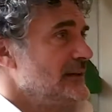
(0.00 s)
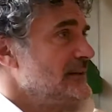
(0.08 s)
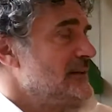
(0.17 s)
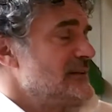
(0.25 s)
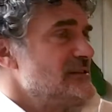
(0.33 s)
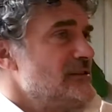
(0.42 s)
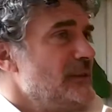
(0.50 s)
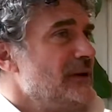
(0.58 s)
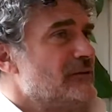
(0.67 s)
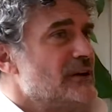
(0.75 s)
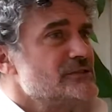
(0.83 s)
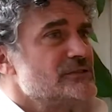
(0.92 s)
There are so many
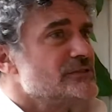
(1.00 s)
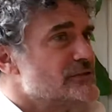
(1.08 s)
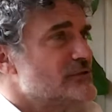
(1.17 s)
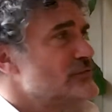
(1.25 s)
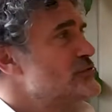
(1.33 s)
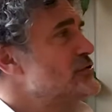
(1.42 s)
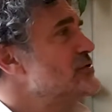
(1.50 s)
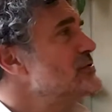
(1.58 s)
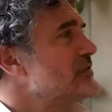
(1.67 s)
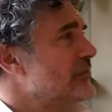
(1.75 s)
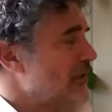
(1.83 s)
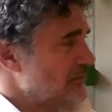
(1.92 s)
restaurants to
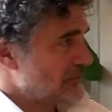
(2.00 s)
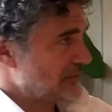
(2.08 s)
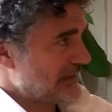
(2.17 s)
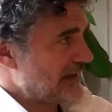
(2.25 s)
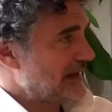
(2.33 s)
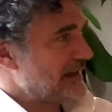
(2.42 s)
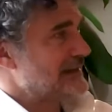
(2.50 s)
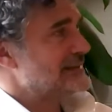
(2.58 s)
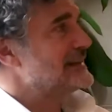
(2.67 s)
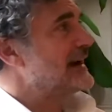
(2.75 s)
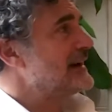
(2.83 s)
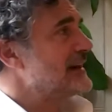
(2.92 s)
choose from today, and a
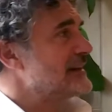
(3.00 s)
dining